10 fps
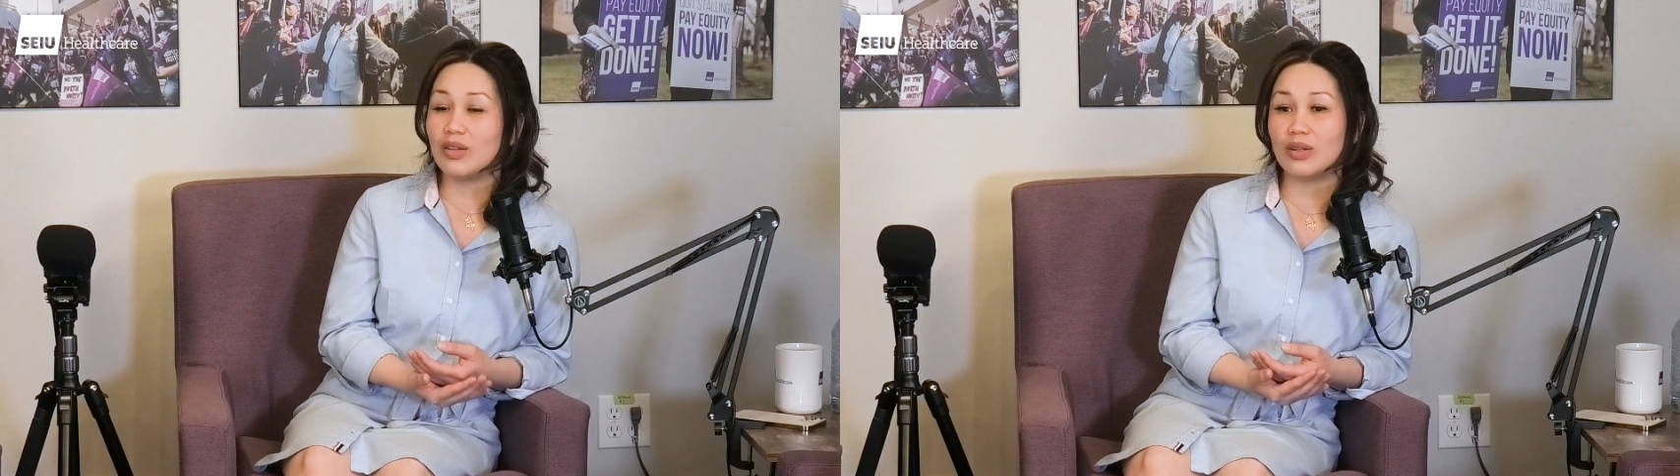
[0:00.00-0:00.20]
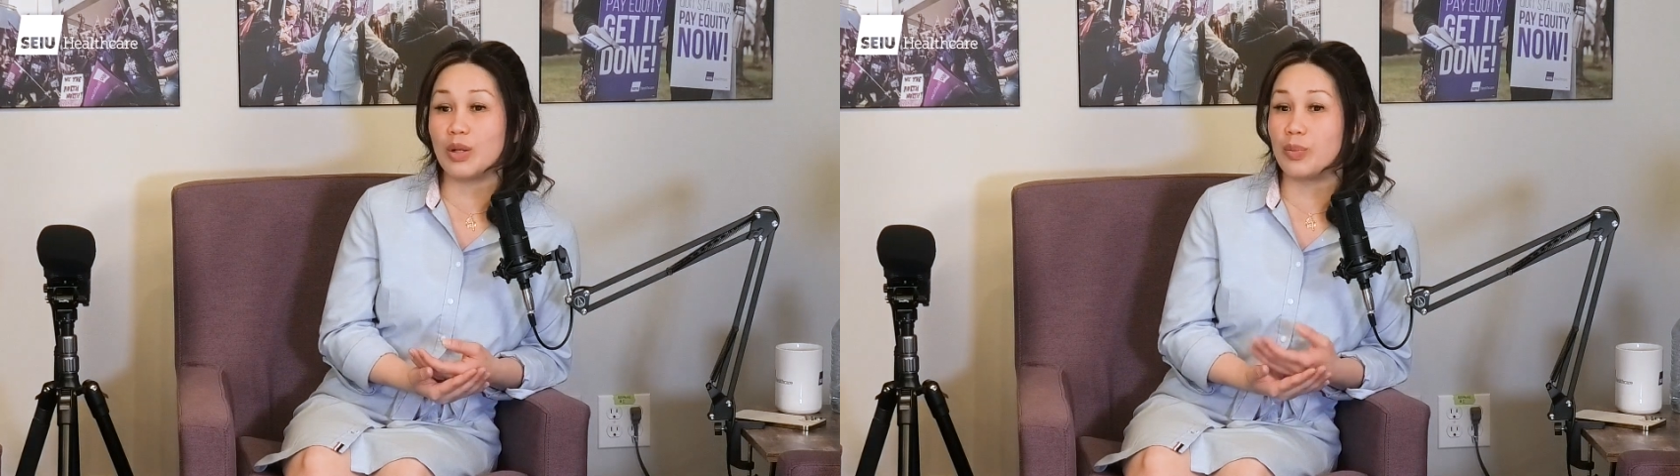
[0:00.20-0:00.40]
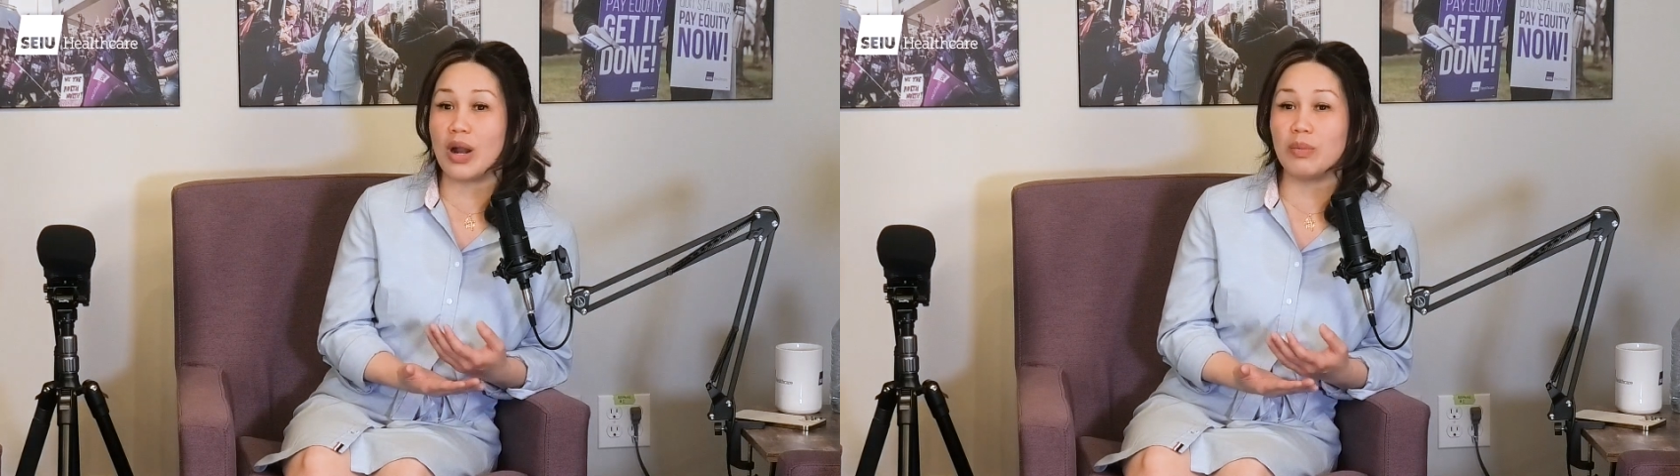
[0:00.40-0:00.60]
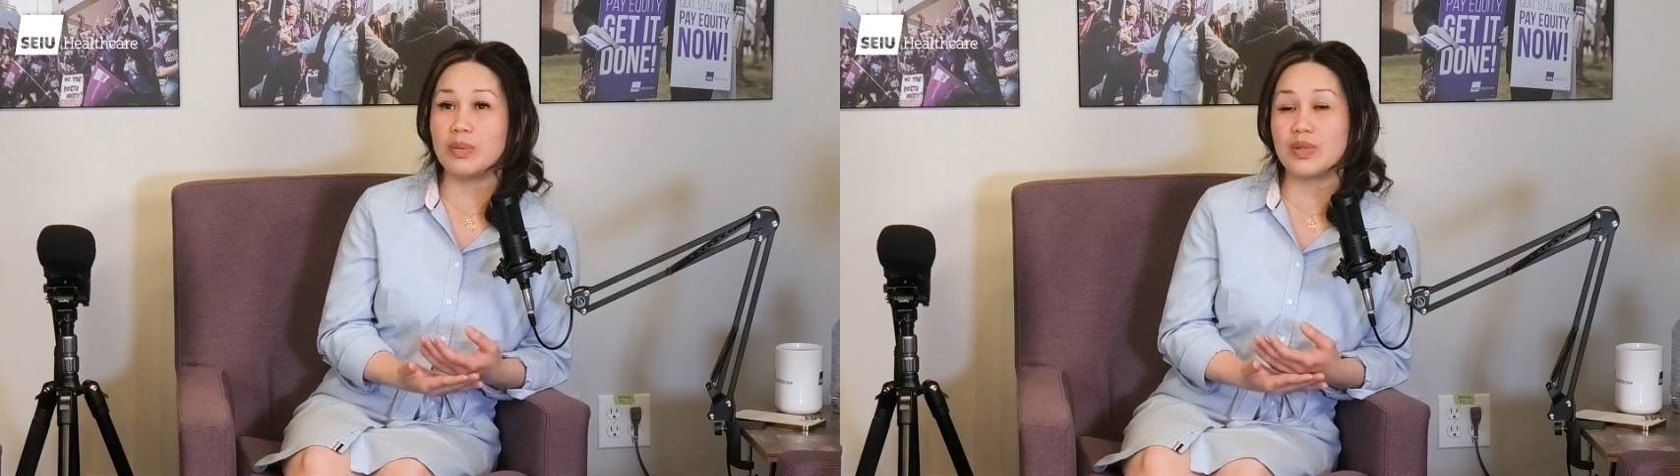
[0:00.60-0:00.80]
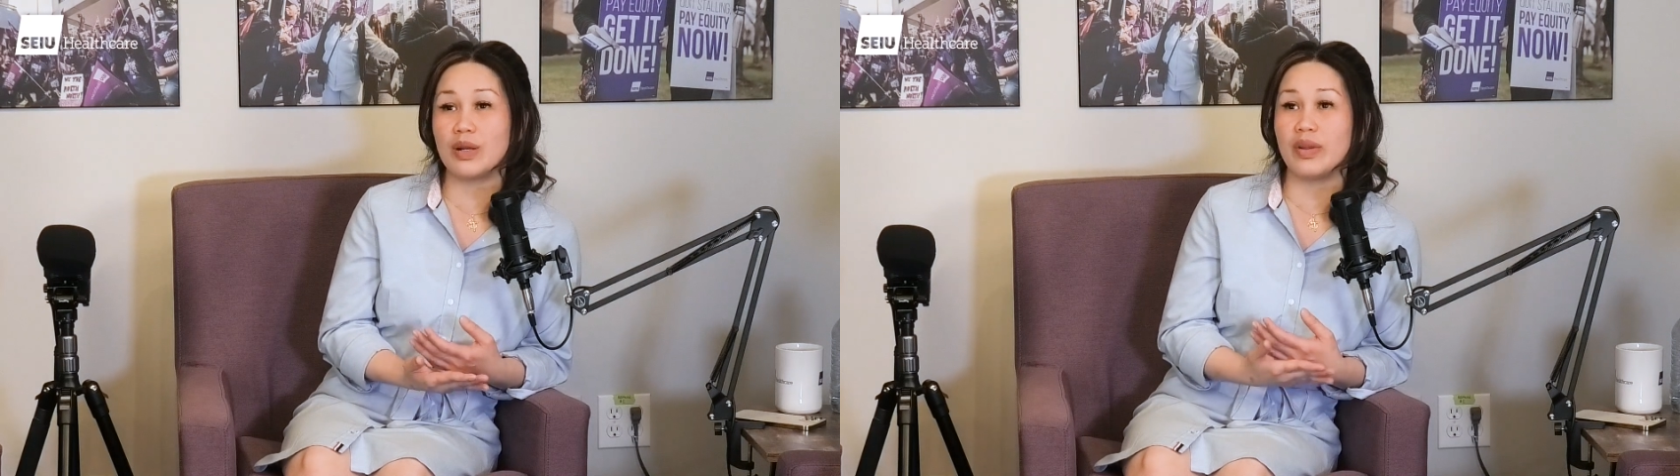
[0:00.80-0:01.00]
The
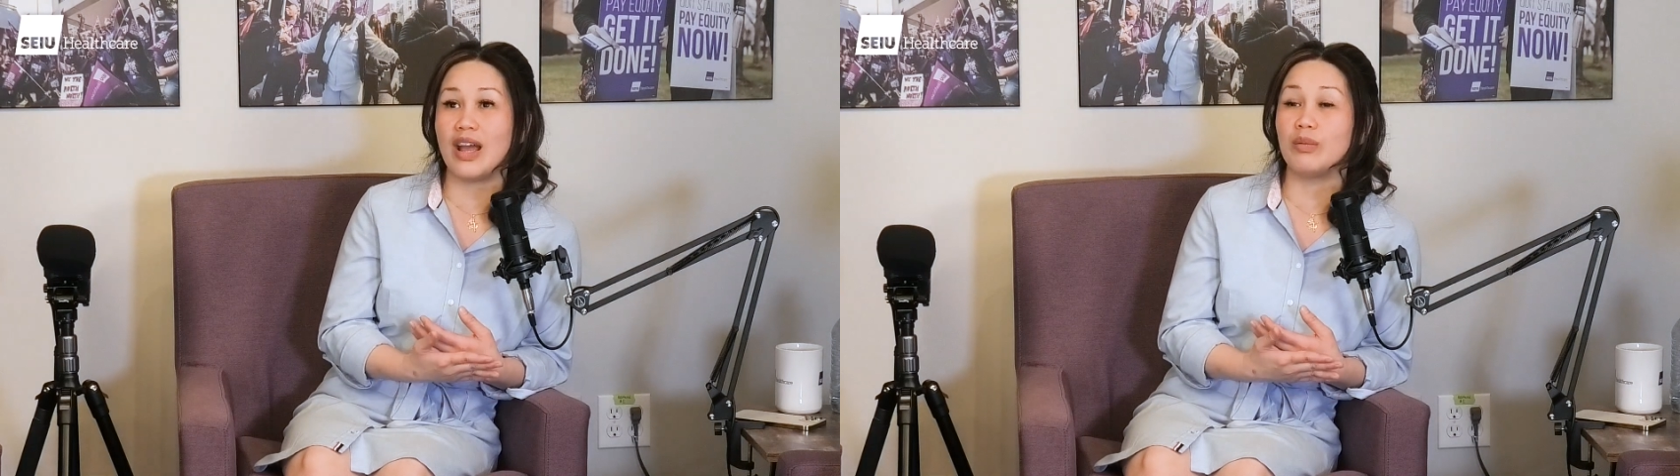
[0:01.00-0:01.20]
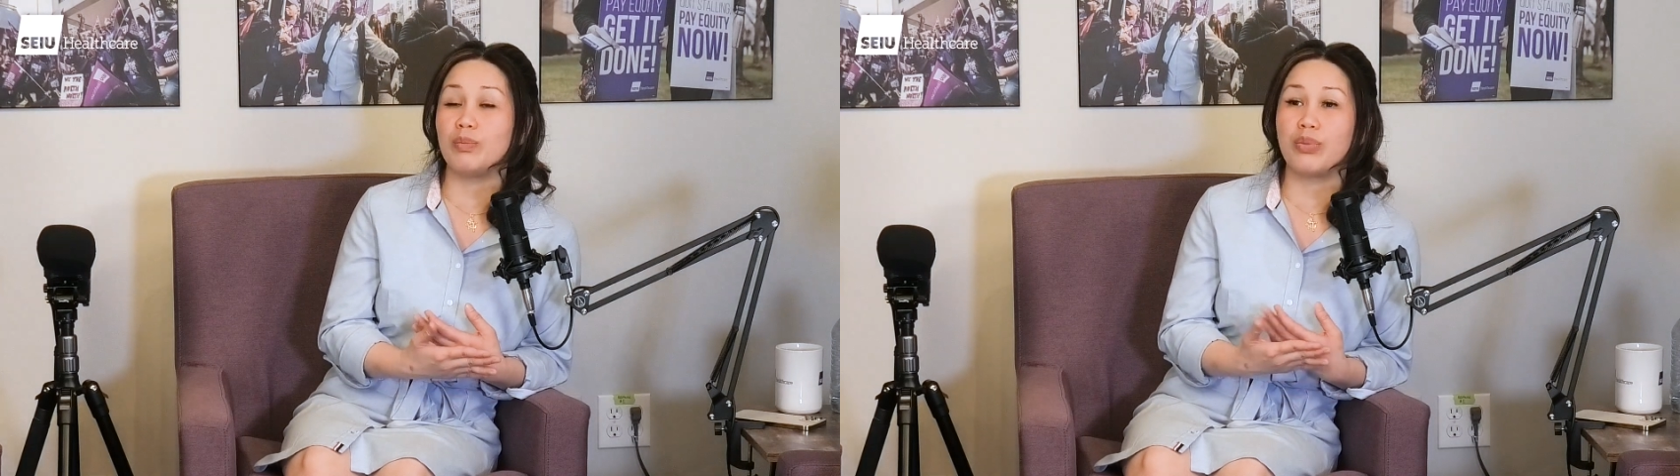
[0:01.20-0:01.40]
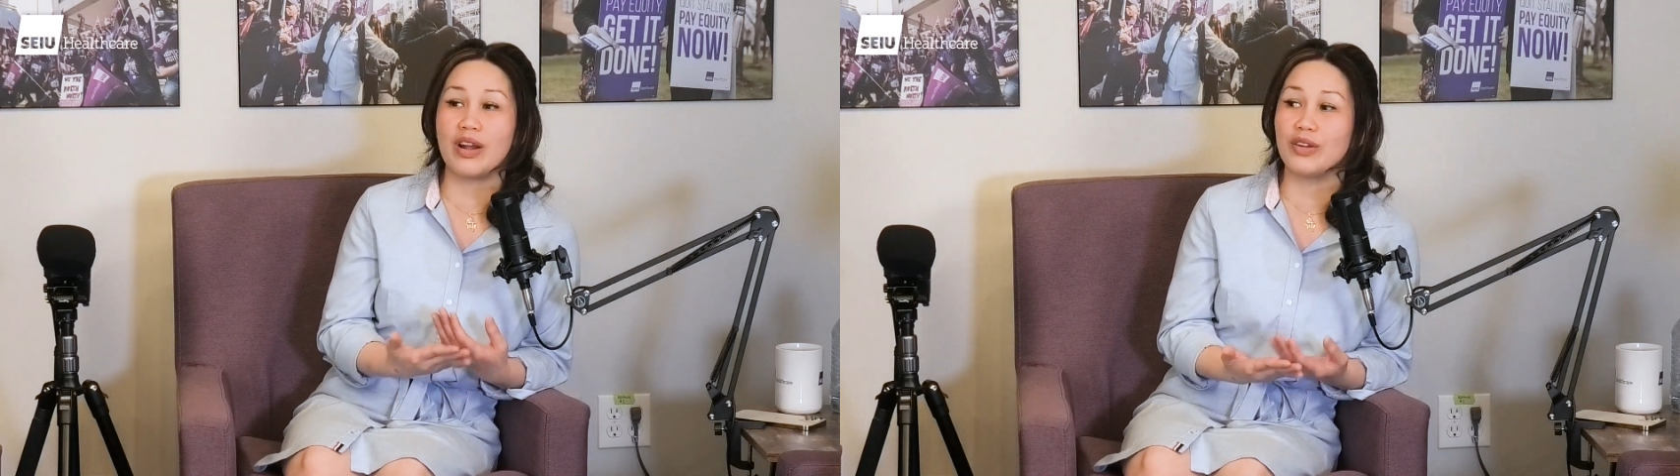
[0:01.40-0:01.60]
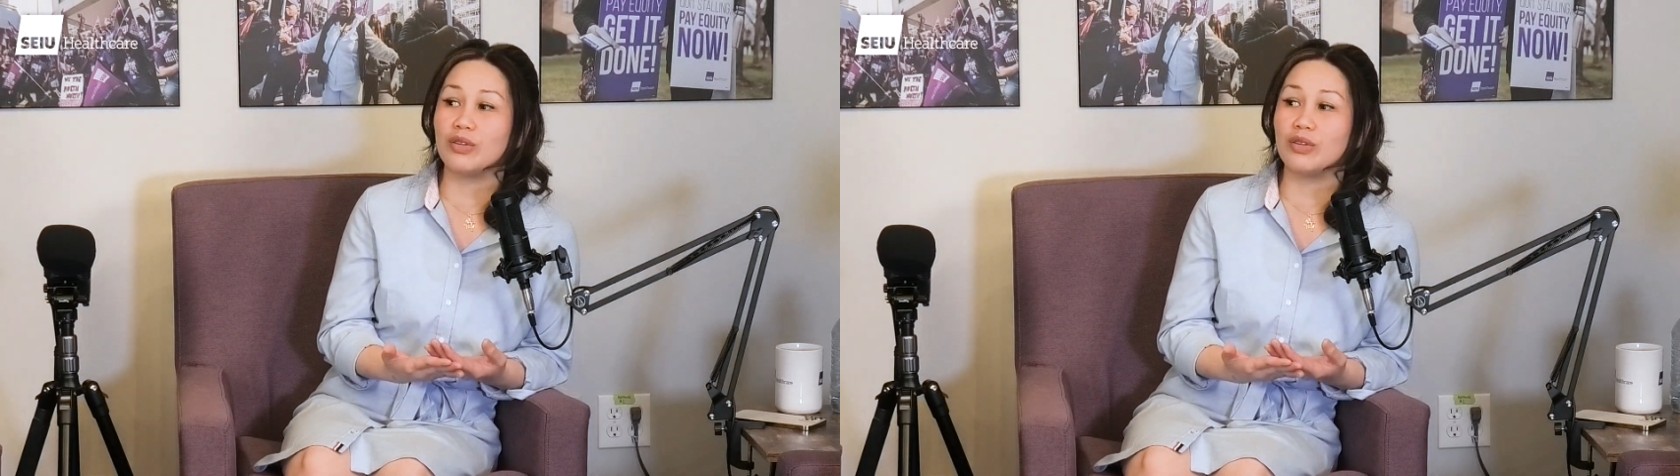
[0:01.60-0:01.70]
problems that we had prior